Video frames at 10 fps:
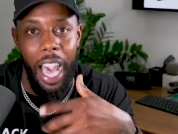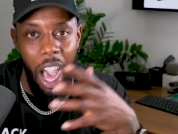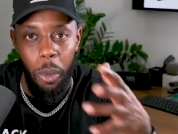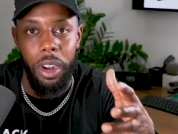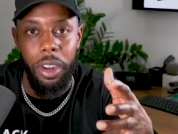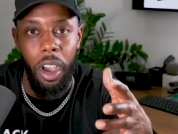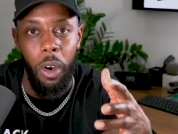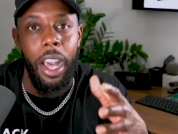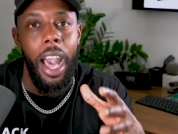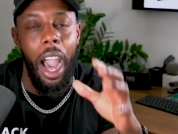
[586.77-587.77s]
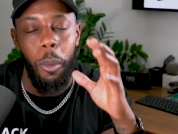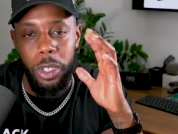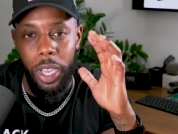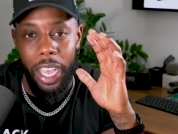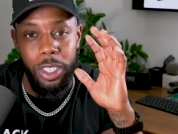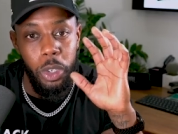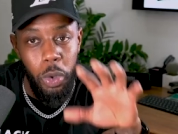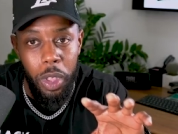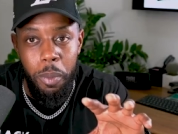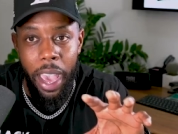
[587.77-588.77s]
I wanna know. I want you guys to
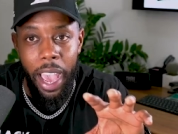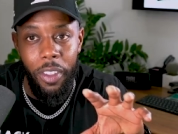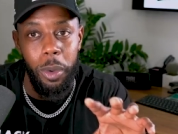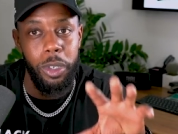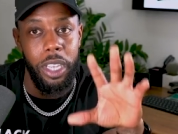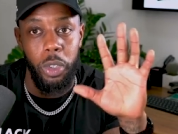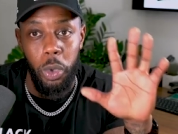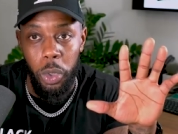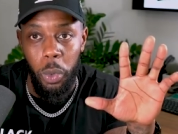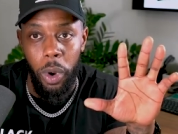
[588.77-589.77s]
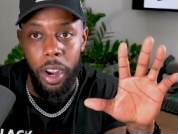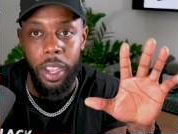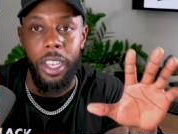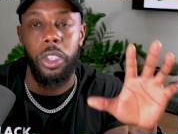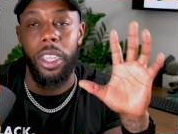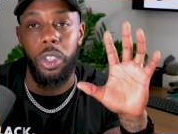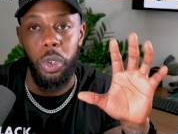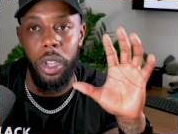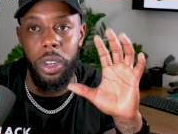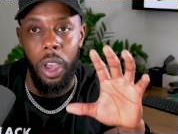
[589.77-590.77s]
do the math. I want you guys to do the work so that
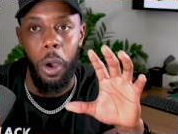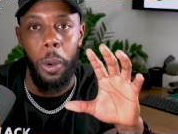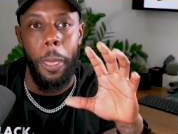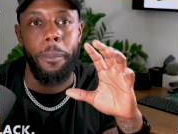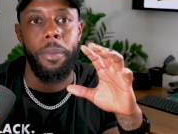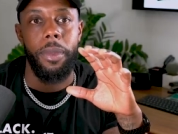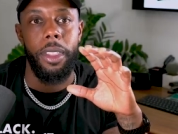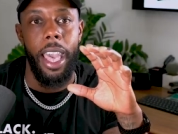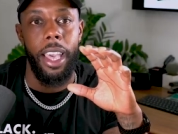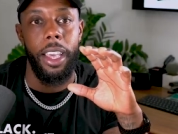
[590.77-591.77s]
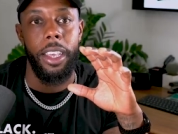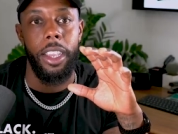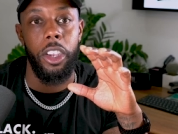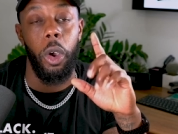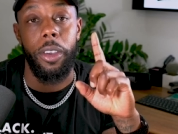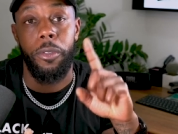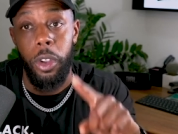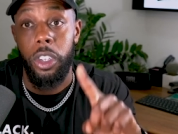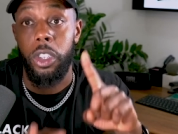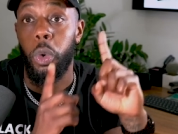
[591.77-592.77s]
you can know that you know,
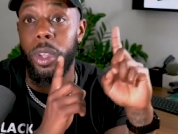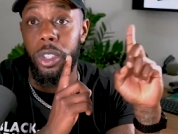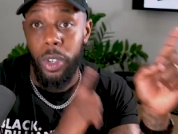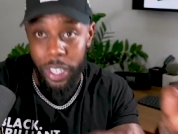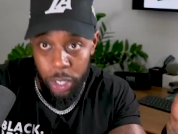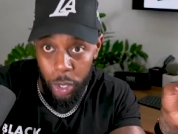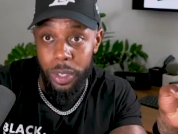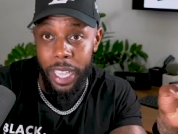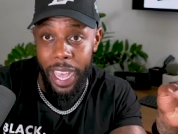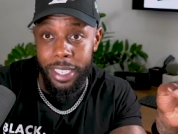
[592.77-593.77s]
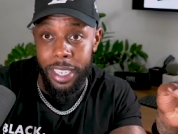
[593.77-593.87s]
for the 2022 tax